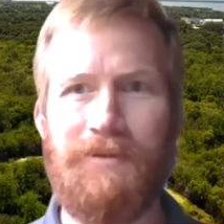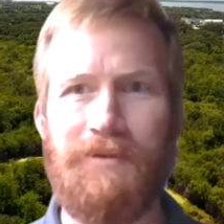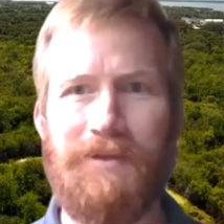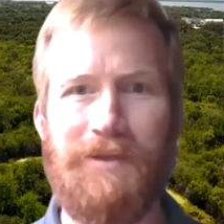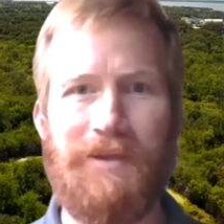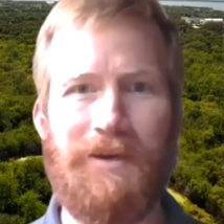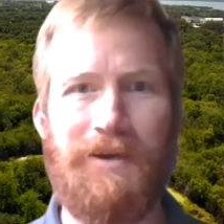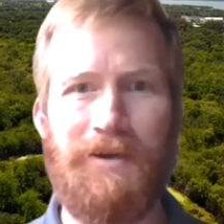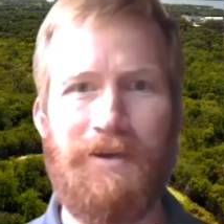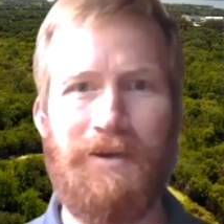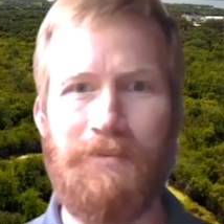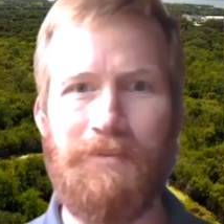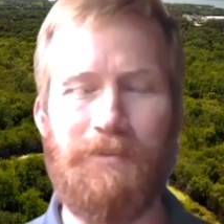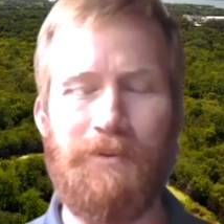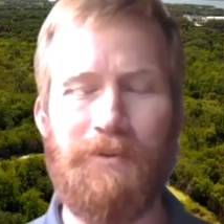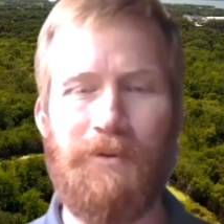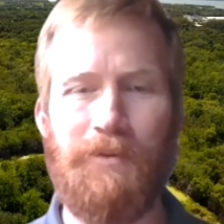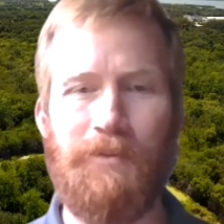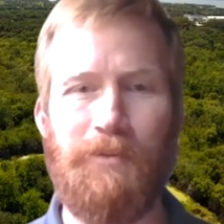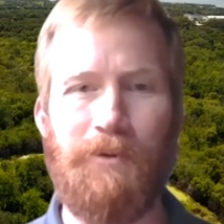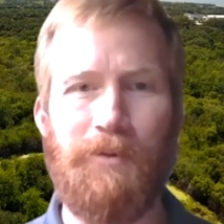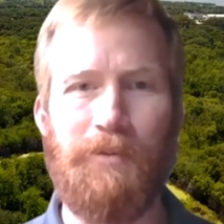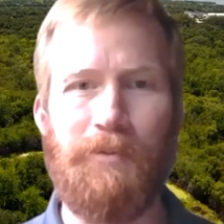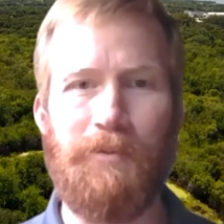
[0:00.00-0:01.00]
you know,
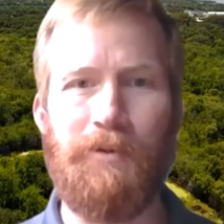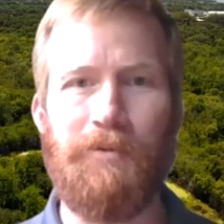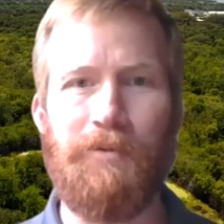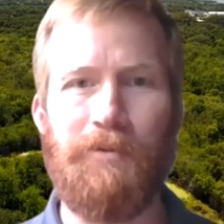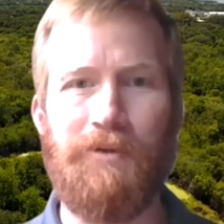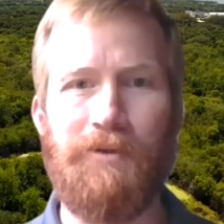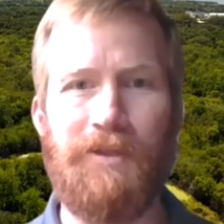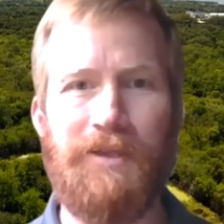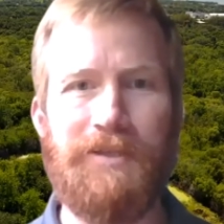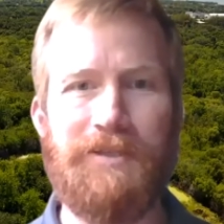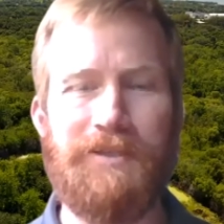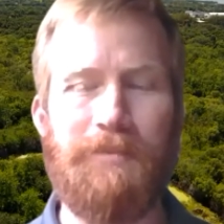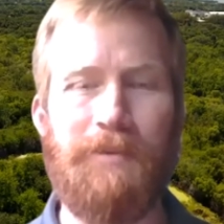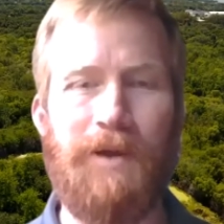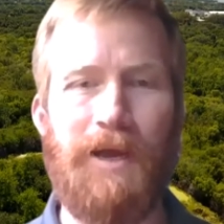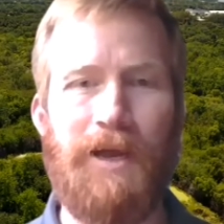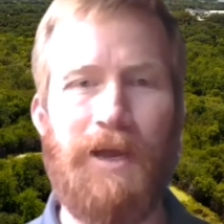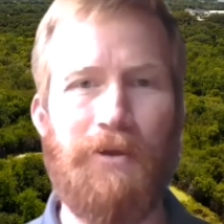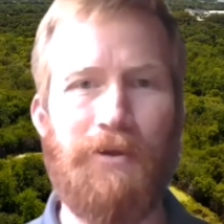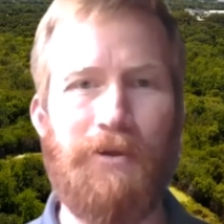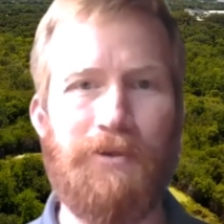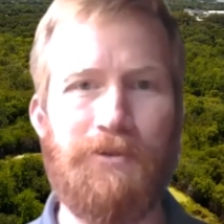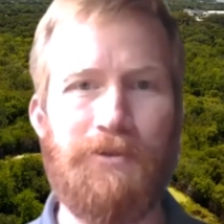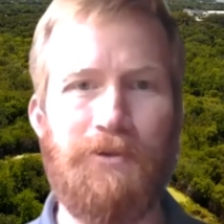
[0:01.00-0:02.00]
when, we release a
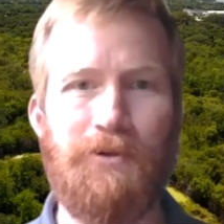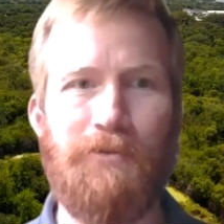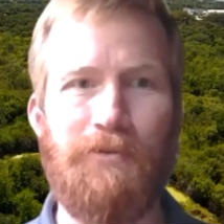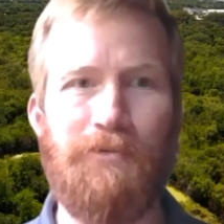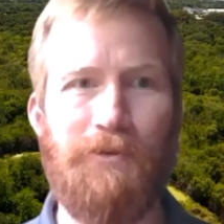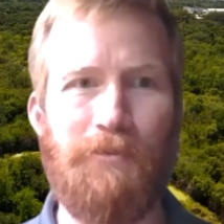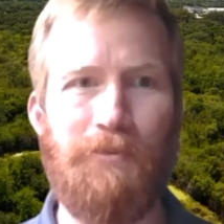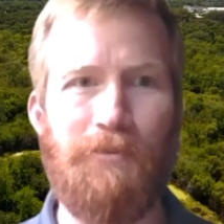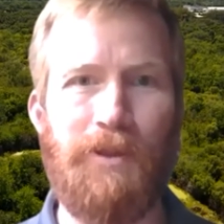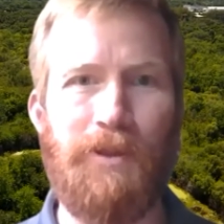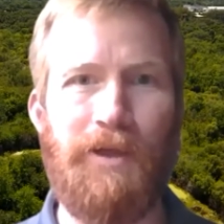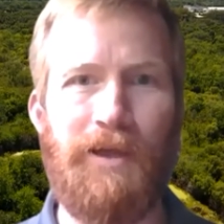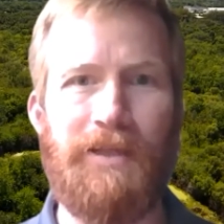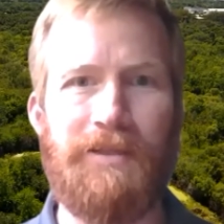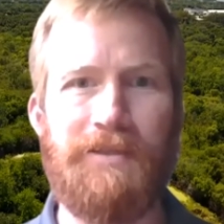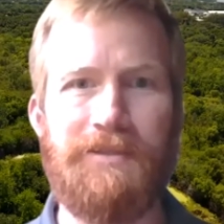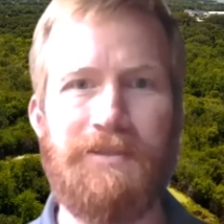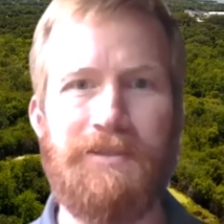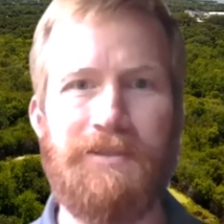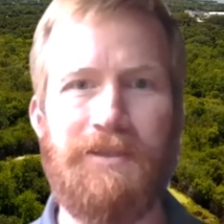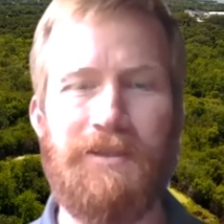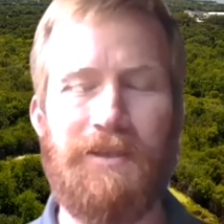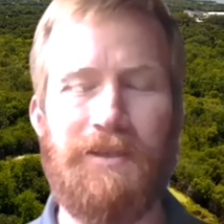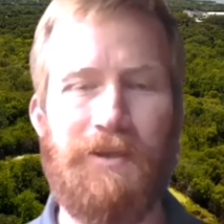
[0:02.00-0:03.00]
biocontrol for plants
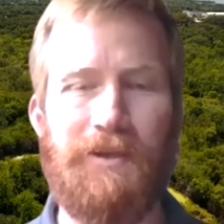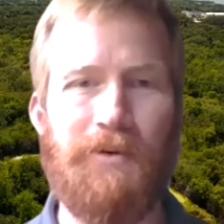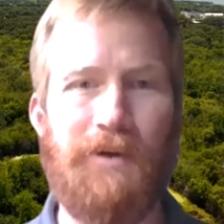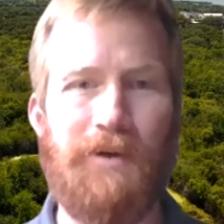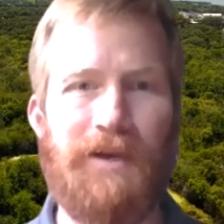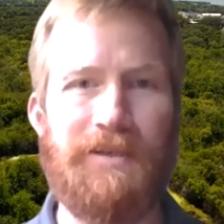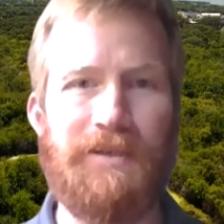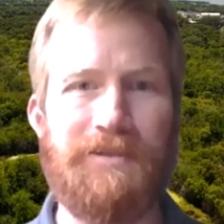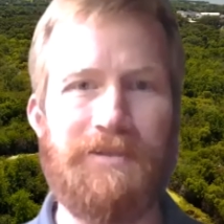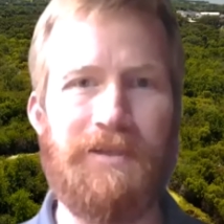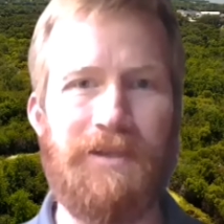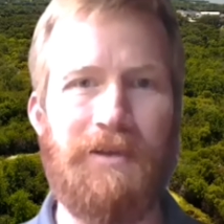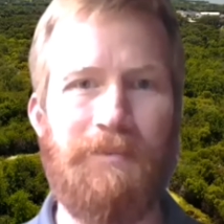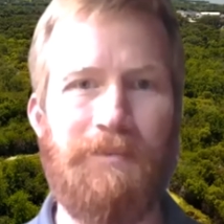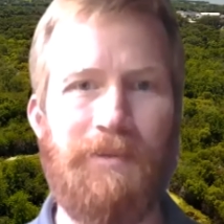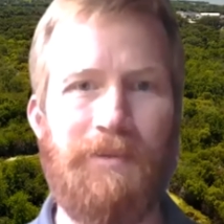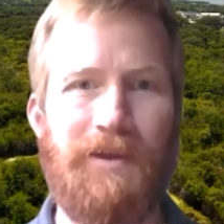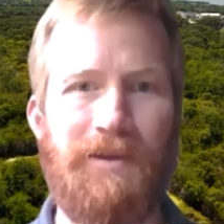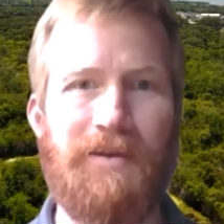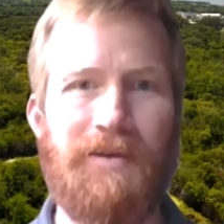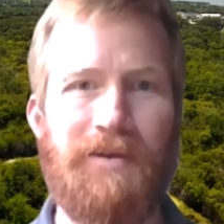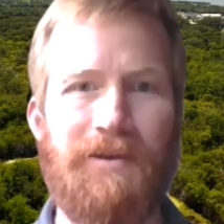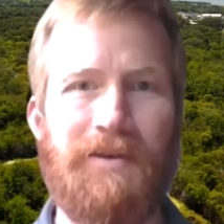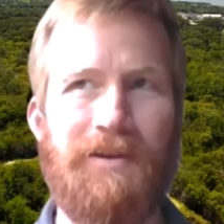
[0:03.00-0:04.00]
in the U.S., it can be